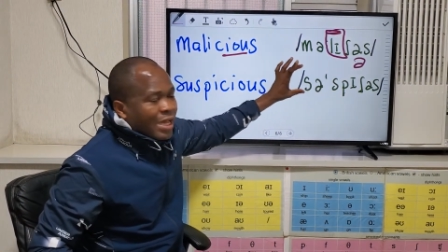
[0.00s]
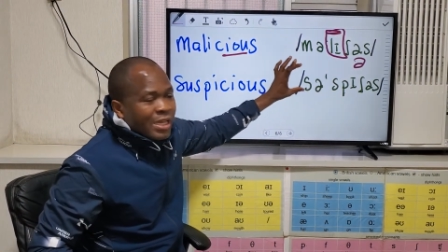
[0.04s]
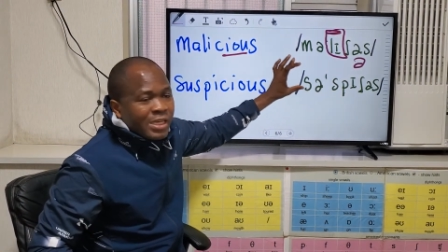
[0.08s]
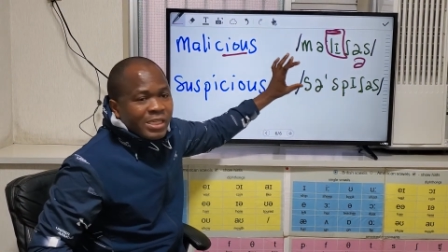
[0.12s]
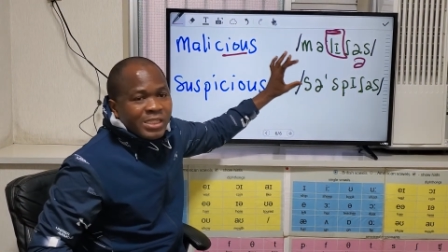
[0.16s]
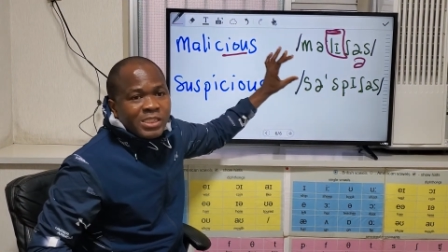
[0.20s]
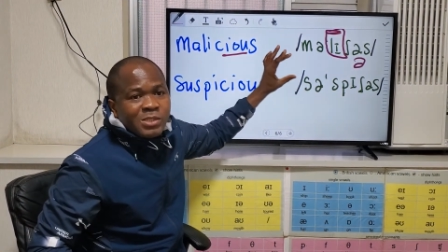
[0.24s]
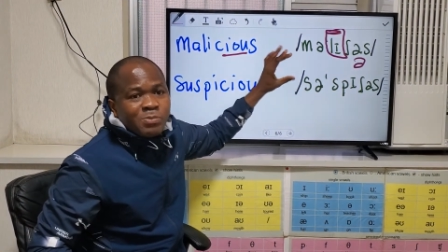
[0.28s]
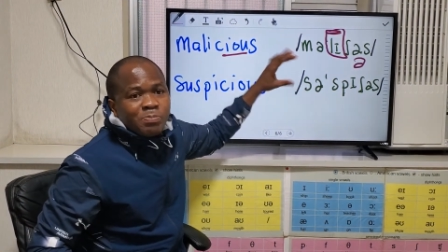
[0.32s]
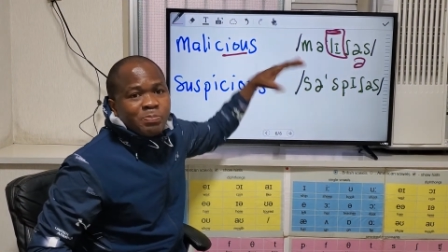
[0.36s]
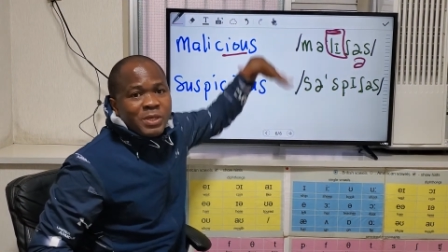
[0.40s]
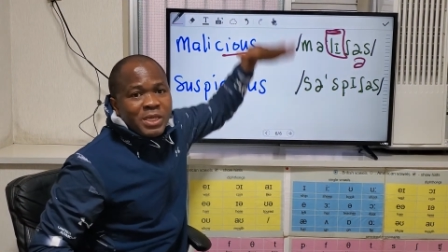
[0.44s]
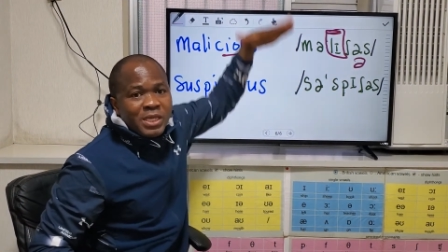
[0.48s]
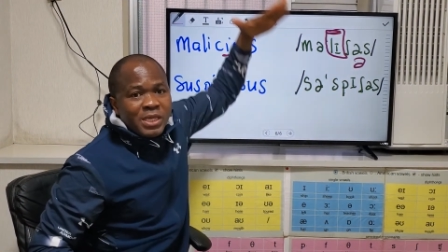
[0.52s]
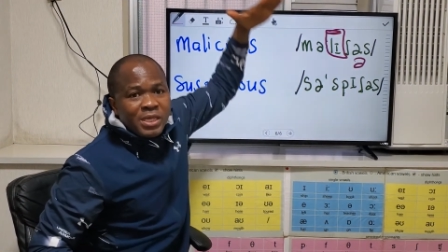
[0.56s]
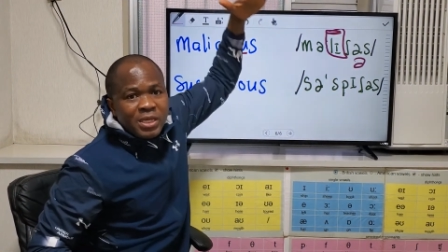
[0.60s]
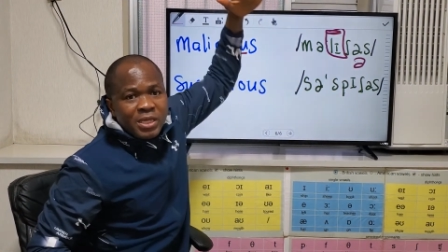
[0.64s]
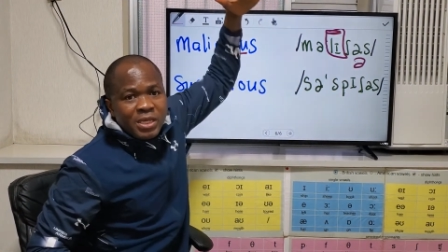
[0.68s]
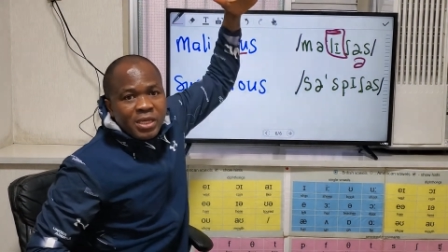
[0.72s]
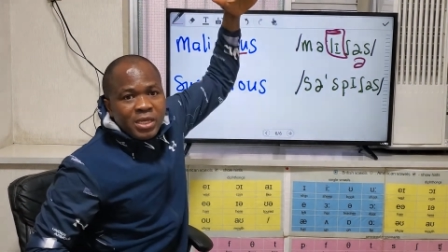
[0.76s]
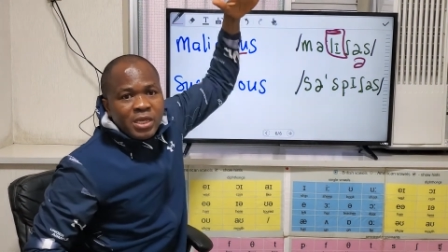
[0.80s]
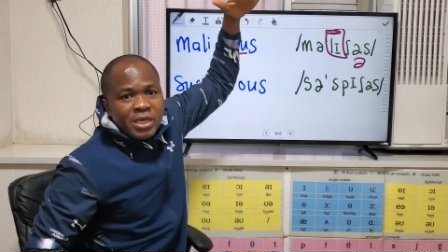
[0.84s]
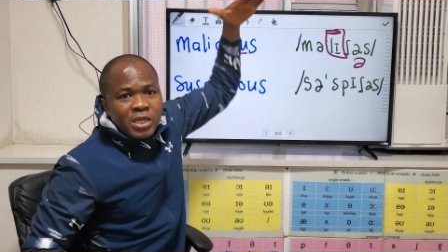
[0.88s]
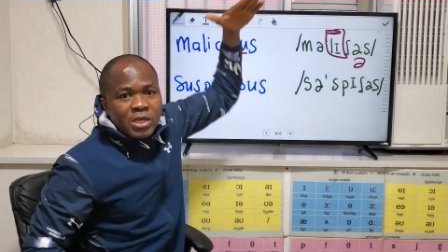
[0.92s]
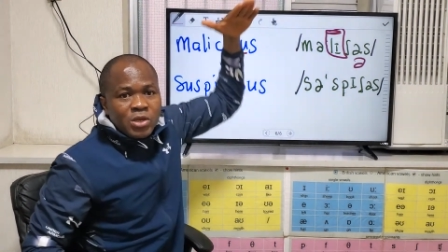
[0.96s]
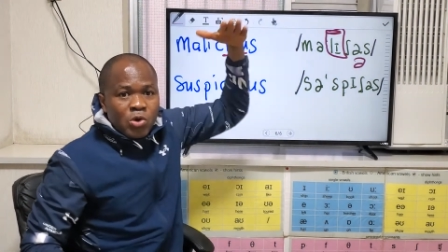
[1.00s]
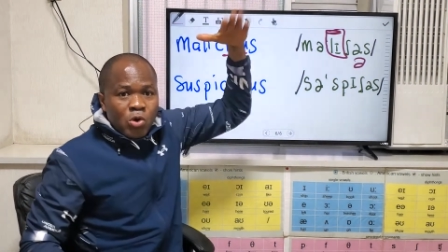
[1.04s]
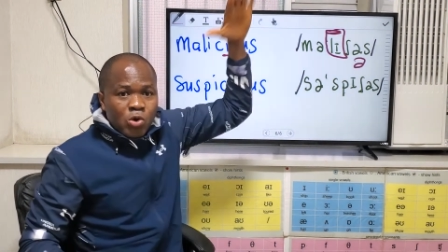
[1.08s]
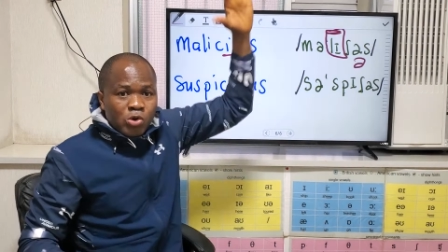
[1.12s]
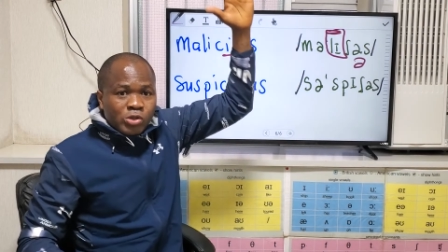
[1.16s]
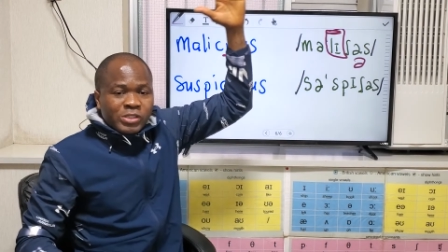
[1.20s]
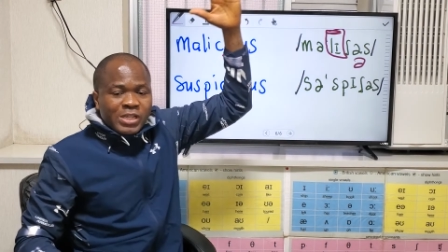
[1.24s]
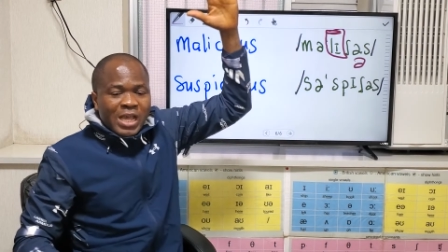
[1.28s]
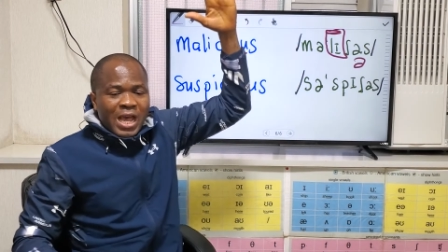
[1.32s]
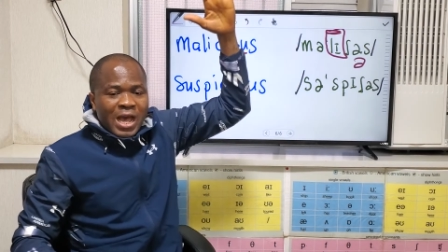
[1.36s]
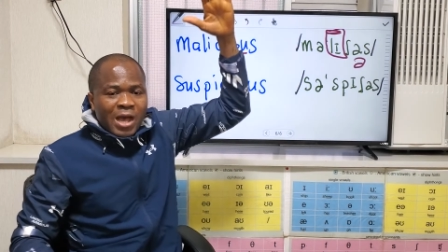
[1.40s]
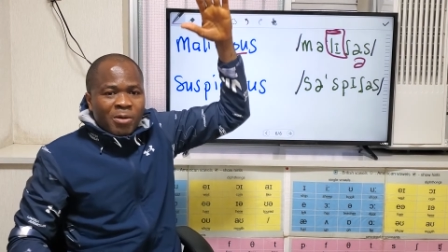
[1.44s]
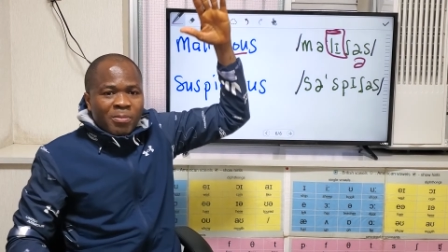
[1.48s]
speak
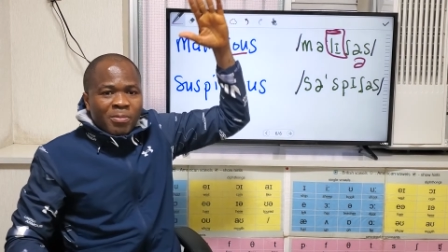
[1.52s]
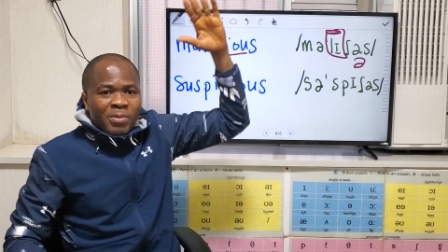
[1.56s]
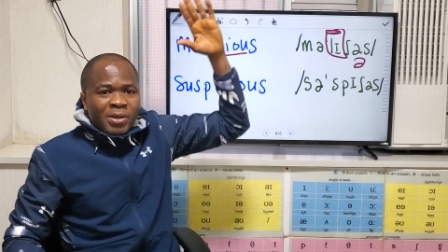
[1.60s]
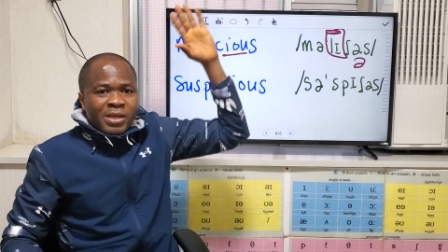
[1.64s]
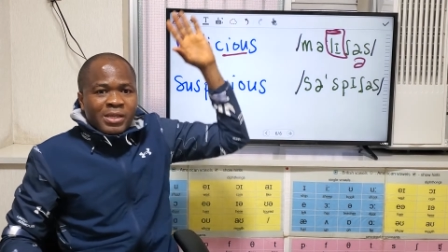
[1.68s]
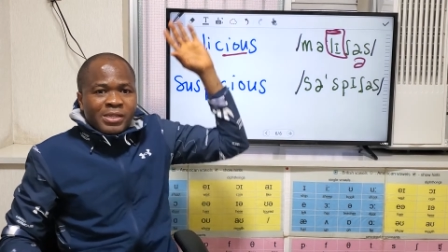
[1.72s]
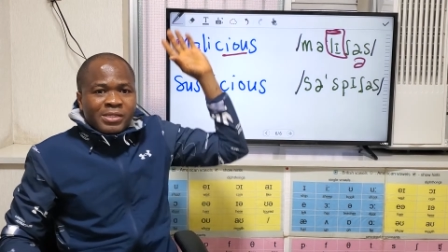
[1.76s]
goes up.